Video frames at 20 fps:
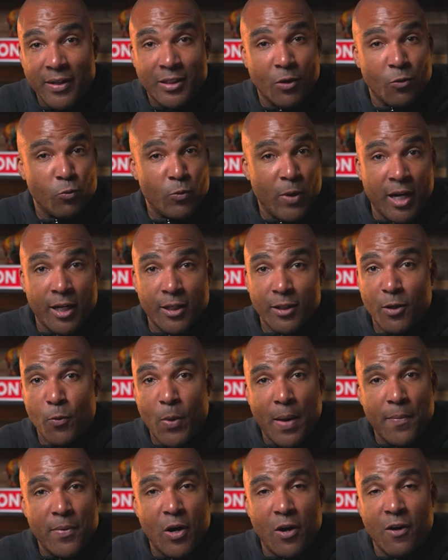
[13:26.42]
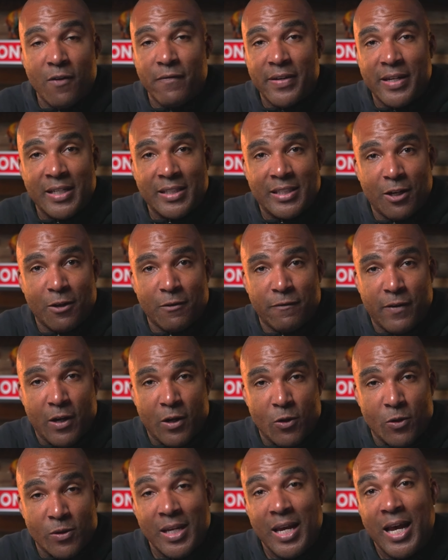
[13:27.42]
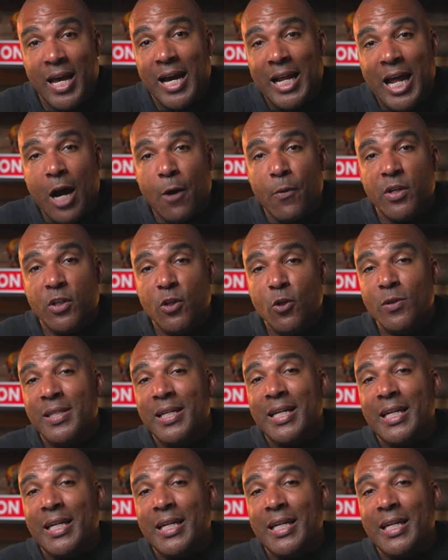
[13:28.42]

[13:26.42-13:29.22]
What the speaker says: to regular webinar and VSL funnels, and how we're using